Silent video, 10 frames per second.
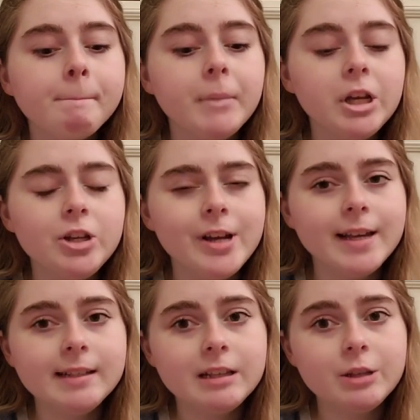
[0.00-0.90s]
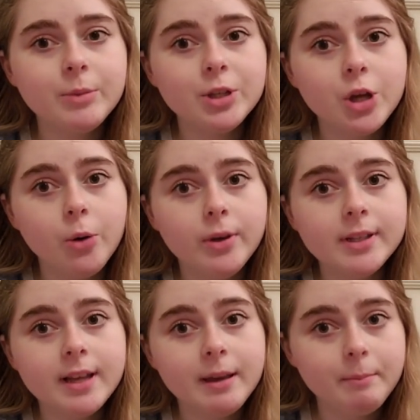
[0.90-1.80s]
my G I system is
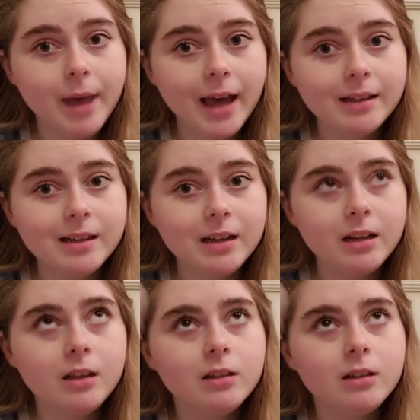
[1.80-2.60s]
always impacted.